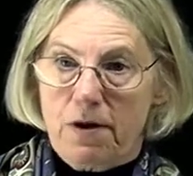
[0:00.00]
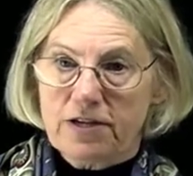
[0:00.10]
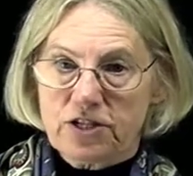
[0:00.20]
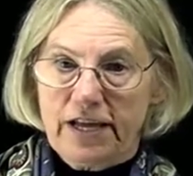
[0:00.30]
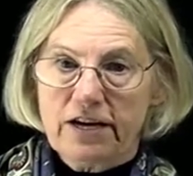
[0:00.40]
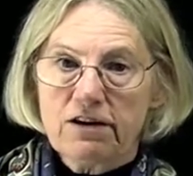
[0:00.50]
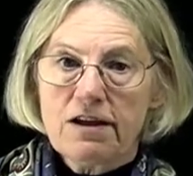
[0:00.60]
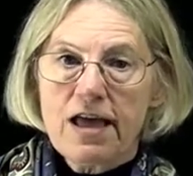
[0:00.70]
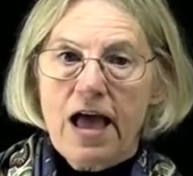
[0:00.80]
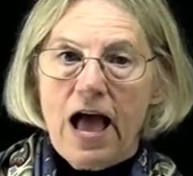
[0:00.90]
modulator,
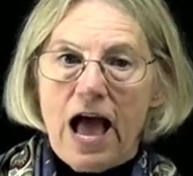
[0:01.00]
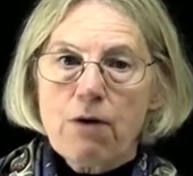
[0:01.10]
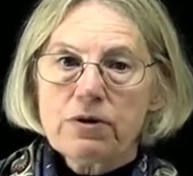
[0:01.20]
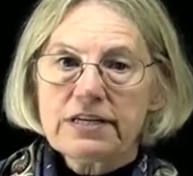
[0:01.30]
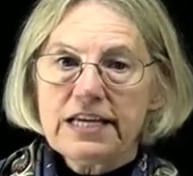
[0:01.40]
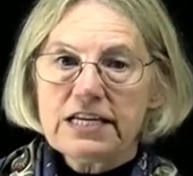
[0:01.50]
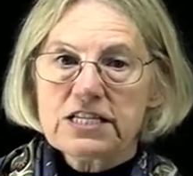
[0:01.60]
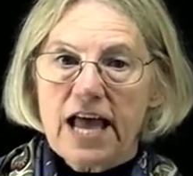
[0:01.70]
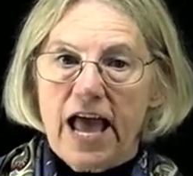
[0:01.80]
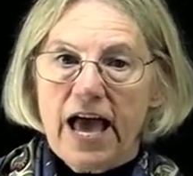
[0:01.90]
I would need
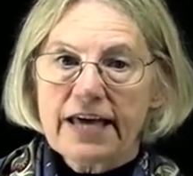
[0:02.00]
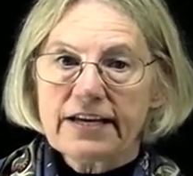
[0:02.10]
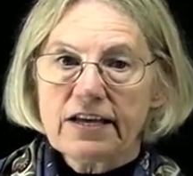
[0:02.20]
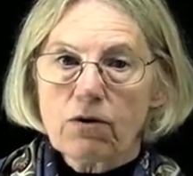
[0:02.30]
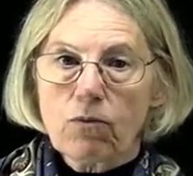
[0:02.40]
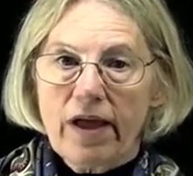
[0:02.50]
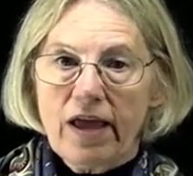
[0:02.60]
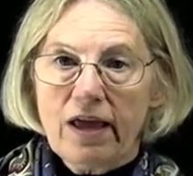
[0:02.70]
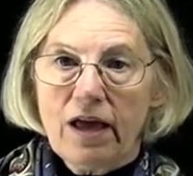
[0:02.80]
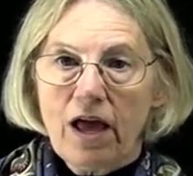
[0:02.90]
to add an
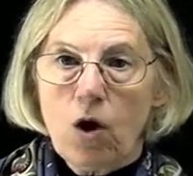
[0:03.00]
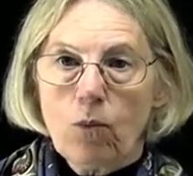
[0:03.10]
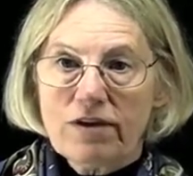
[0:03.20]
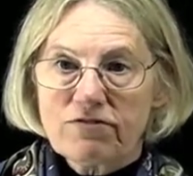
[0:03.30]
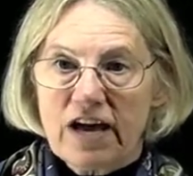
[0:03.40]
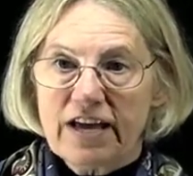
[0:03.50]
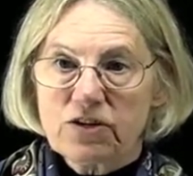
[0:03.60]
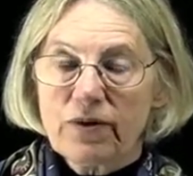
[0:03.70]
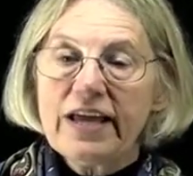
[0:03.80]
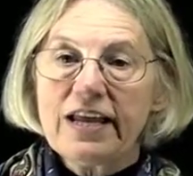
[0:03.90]
array waveguide
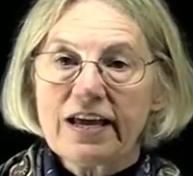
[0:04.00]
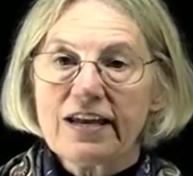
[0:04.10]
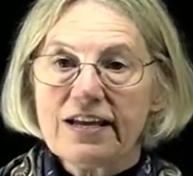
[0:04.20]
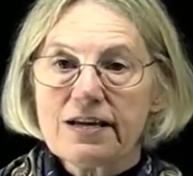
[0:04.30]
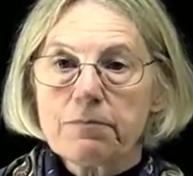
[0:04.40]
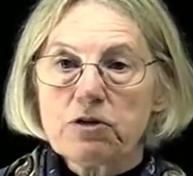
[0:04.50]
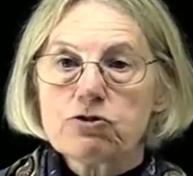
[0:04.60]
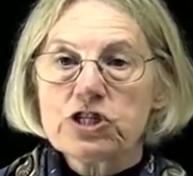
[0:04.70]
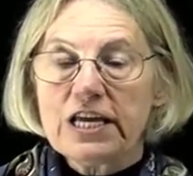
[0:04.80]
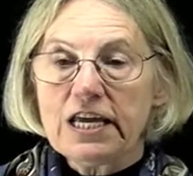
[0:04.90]
grating, an
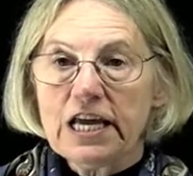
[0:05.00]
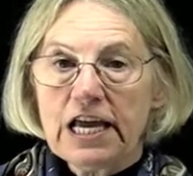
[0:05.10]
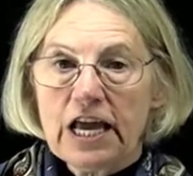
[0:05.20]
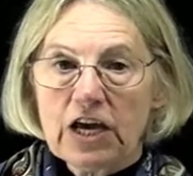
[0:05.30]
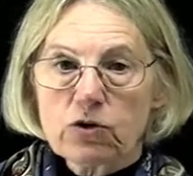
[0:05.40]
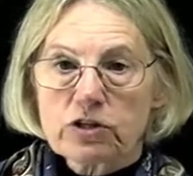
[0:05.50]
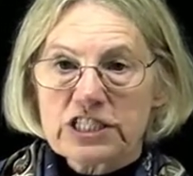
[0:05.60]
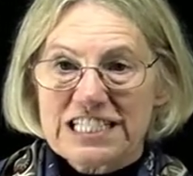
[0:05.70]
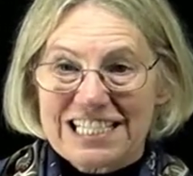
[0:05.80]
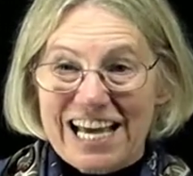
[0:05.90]
AWG, in order
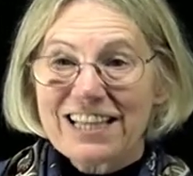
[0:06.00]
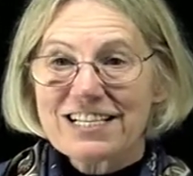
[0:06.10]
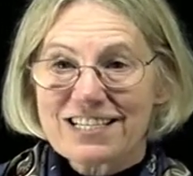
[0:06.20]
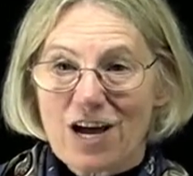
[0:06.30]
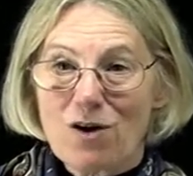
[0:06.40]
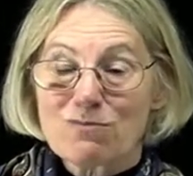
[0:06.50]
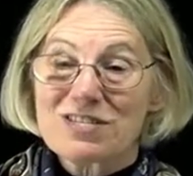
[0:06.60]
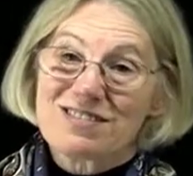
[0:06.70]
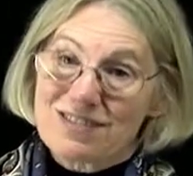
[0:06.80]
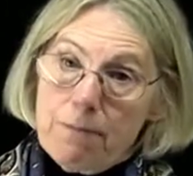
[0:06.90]
to take these combs
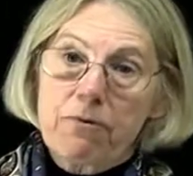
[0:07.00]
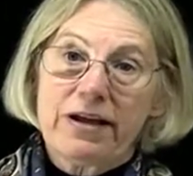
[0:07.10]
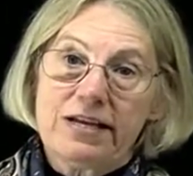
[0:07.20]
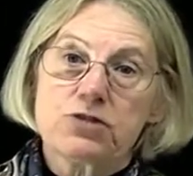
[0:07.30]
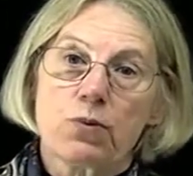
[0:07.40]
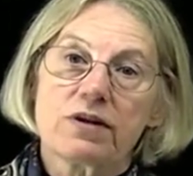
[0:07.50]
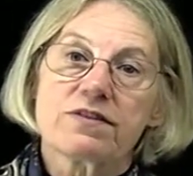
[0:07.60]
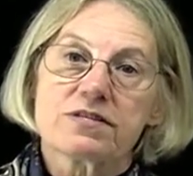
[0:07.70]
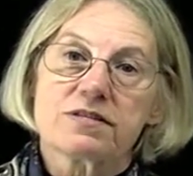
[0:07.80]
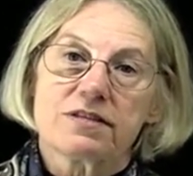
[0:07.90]
and separate each one of
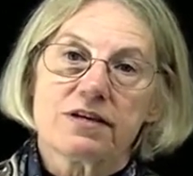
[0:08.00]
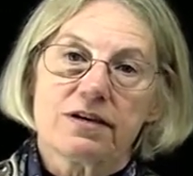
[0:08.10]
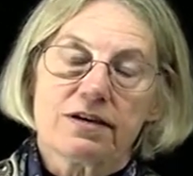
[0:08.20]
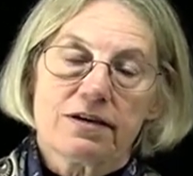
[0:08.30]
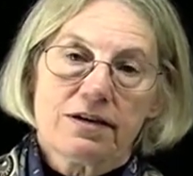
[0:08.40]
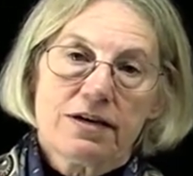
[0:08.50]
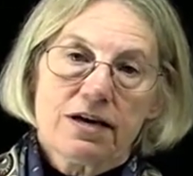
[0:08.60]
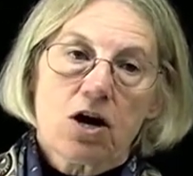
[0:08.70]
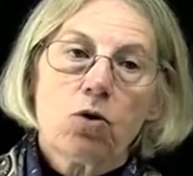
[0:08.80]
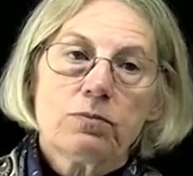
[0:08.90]
the
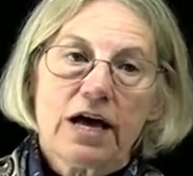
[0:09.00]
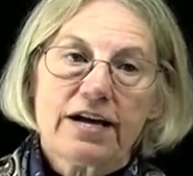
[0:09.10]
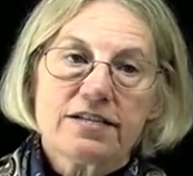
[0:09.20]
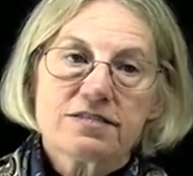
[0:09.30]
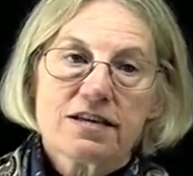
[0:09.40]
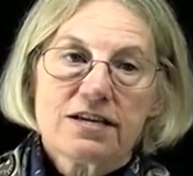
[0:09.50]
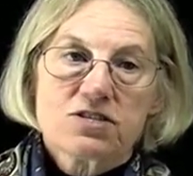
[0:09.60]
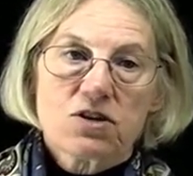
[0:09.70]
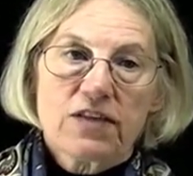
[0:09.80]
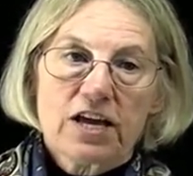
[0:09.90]
comb lines
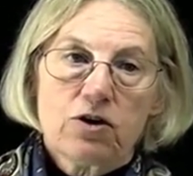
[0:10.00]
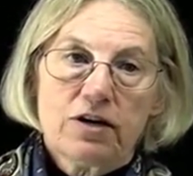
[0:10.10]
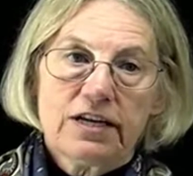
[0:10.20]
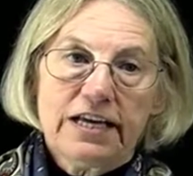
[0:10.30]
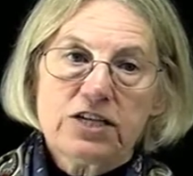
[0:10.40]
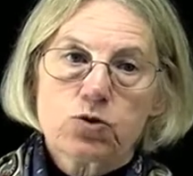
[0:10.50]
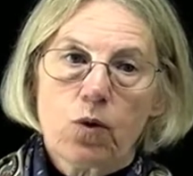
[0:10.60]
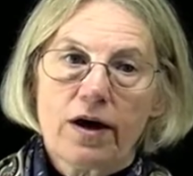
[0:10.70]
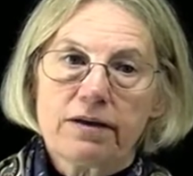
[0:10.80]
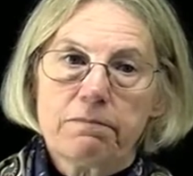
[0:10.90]
so they could each
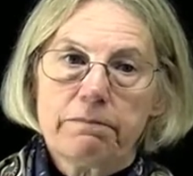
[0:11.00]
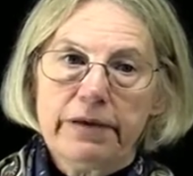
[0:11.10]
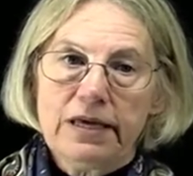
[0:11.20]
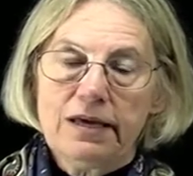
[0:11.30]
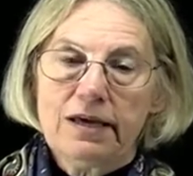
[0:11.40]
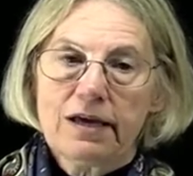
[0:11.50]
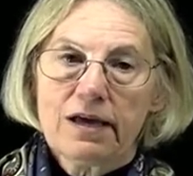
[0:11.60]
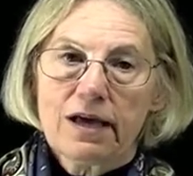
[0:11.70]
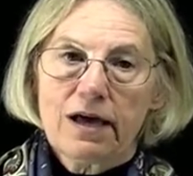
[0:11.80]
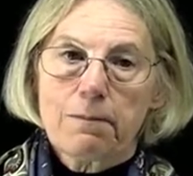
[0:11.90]
one be
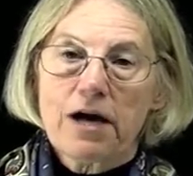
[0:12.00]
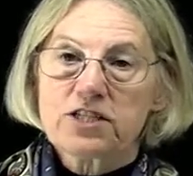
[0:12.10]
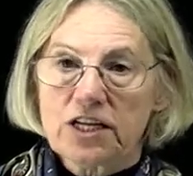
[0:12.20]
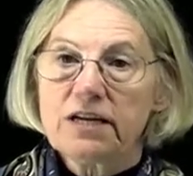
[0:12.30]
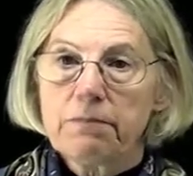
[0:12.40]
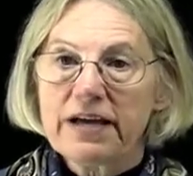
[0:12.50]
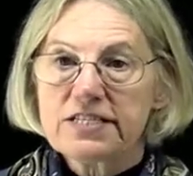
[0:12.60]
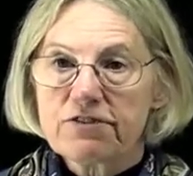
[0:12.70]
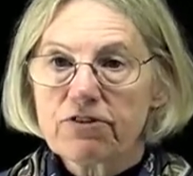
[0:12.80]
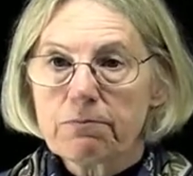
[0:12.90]
modulated by a
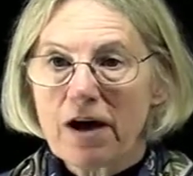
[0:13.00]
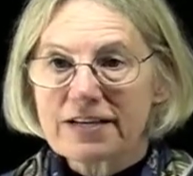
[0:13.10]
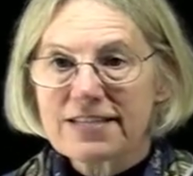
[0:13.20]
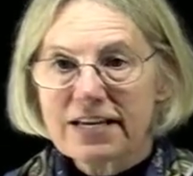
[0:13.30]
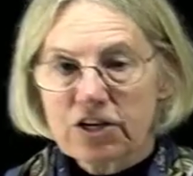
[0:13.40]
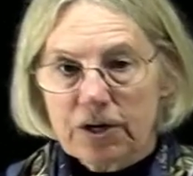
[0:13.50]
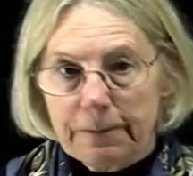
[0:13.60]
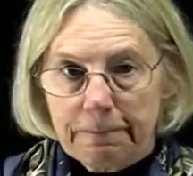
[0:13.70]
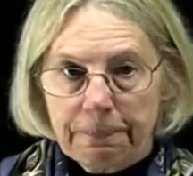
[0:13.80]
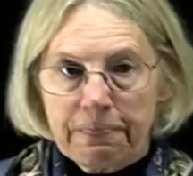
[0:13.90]
different Mach-Zehnder.
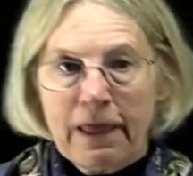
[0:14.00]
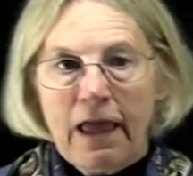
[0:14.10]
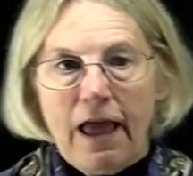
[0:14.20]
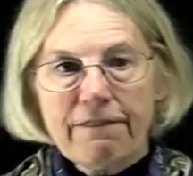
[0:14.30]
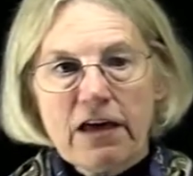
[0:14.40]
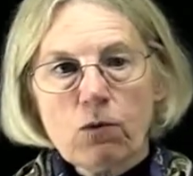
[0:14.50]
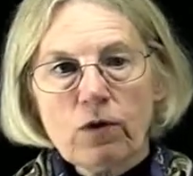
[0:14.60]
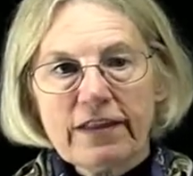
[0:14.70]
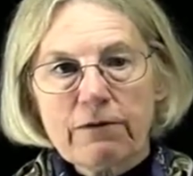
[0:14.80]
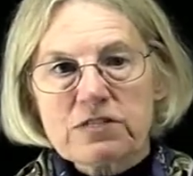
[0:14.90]
And then
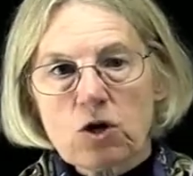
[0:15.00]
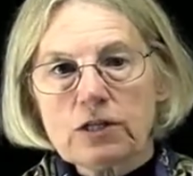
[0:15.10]
when that was all